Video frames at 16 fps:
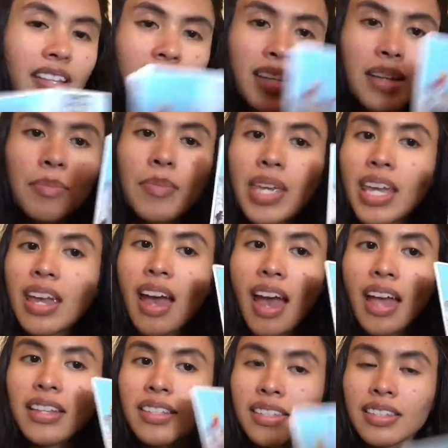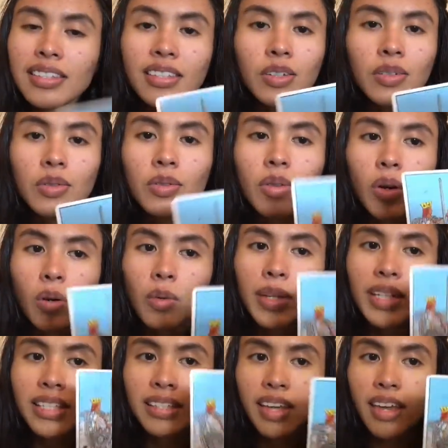to me, I still
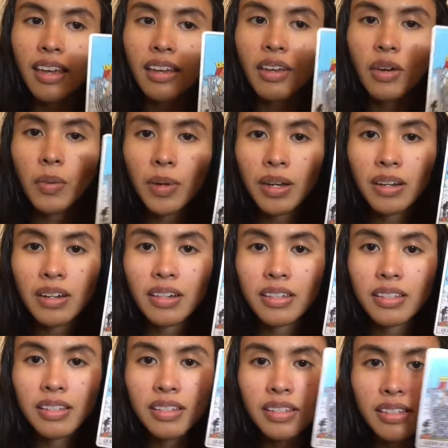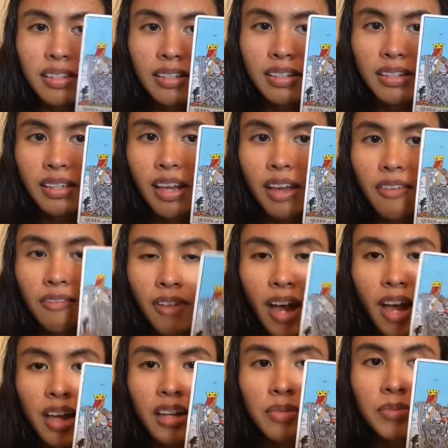always get Aquarius
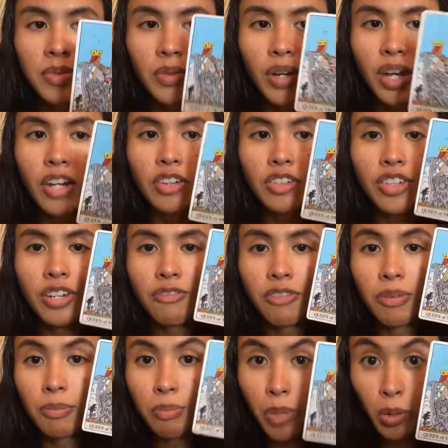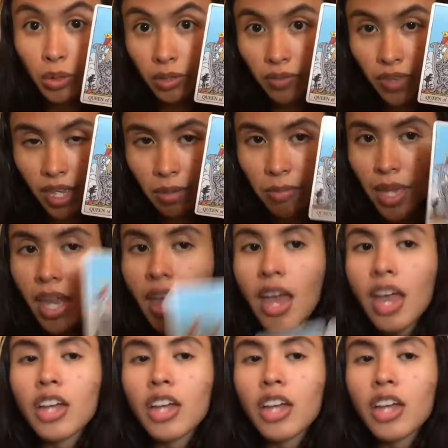vibes or energy from both of them.